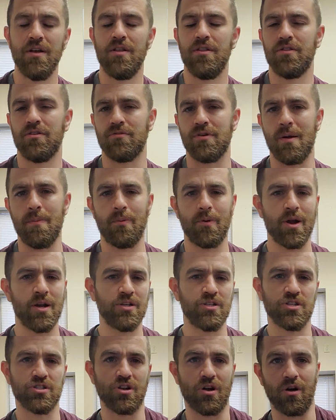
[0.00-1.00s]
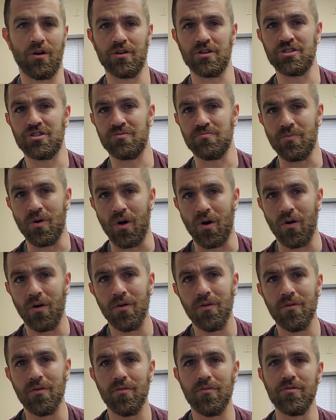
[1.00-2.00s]
The rep ranges are
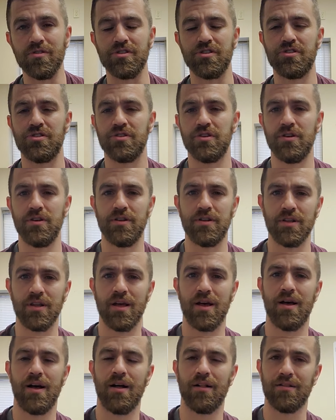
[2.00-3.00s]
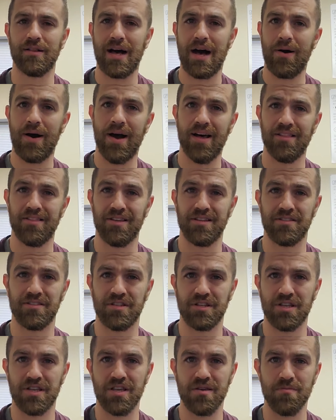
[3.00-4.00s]
small, which should allow athletes
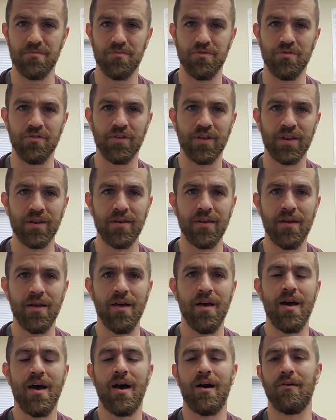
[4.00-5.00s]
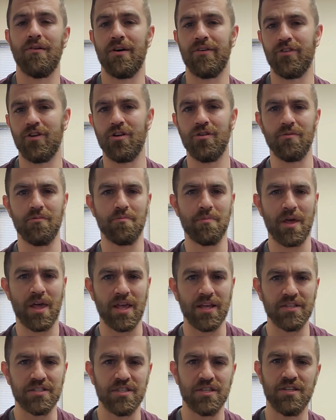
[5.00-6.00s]
to keep moving. However,
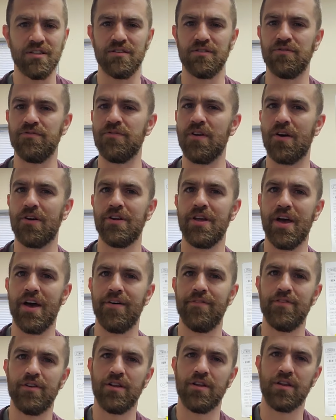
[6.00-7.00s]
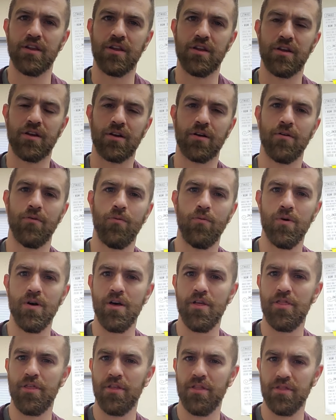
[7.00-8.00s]
pacing is very evident here
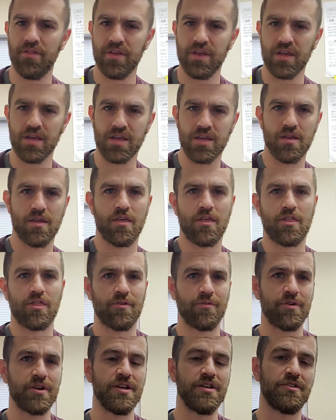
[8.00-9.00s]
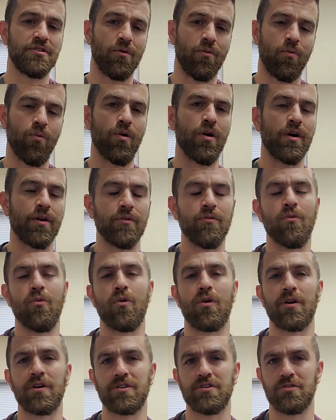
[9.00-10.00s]
with the 3-to-1
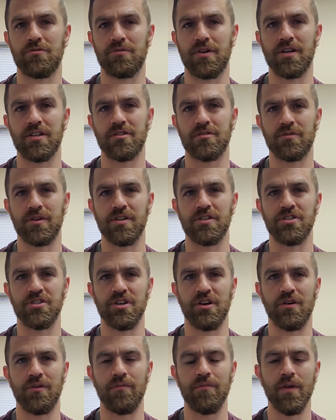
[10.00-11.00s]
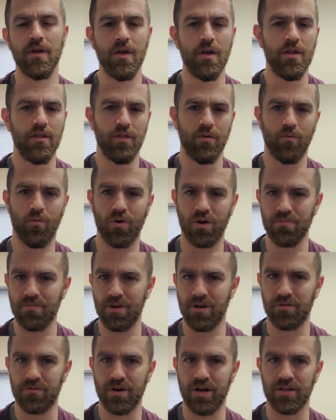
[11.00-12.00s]
work to rest ratio. The
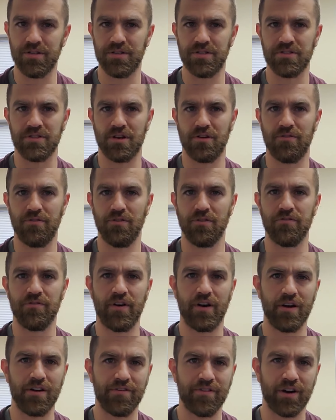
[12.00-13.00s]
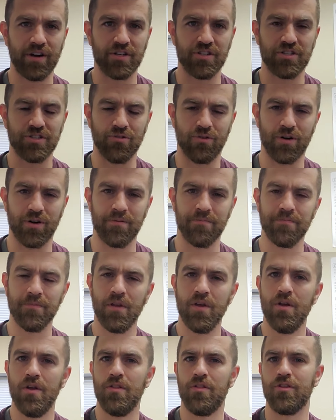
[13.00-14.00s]
1-minute rest is going to feel very, very short.
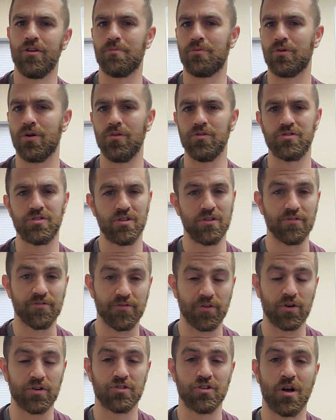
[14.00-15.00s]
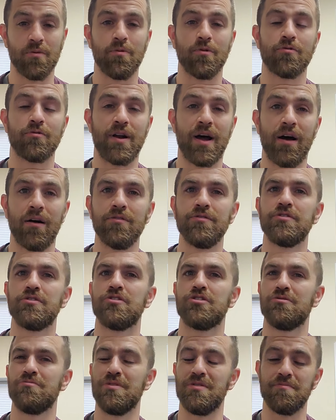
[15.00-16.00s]
The approach to the first couple rounds
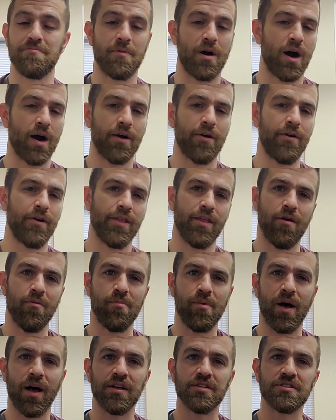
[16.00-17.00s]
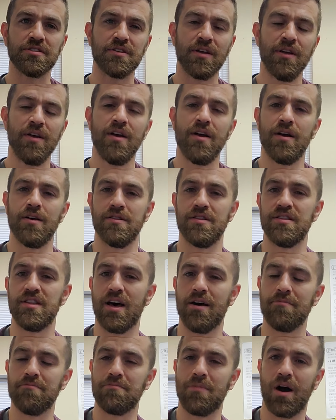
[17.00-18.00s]
should be moderate at best, and then
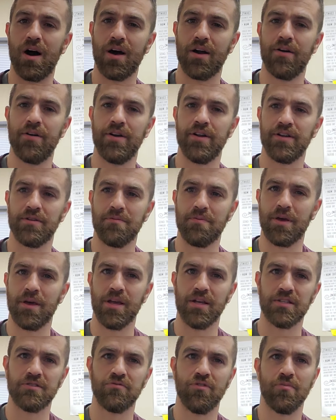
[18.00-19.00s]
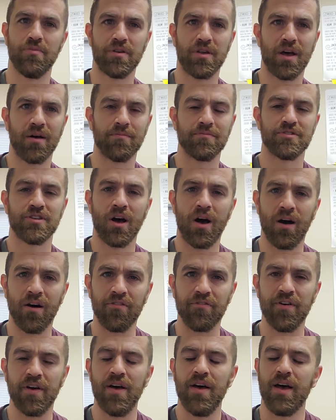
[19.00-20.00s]
that moderate pace will become
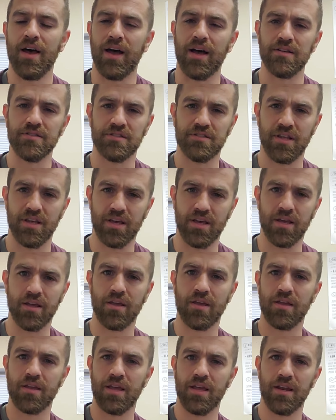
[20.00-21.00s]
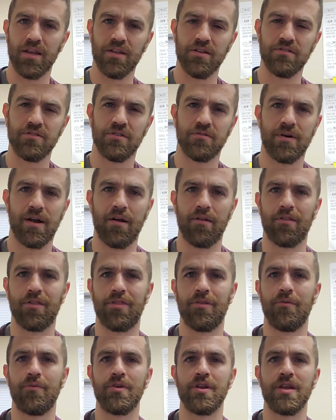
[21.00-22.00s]
tough as they get into round
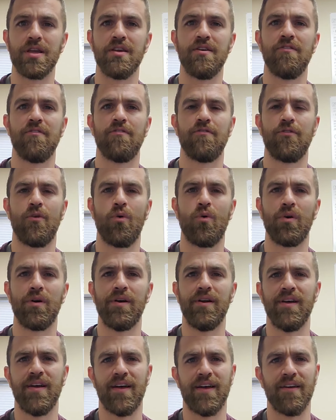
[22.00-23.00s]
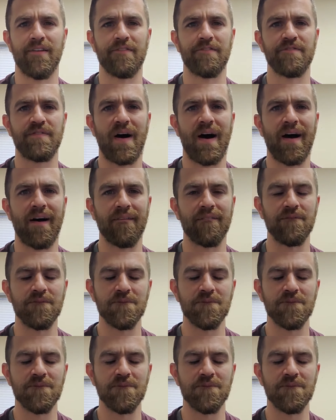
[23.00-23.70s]
3, 4, and 5.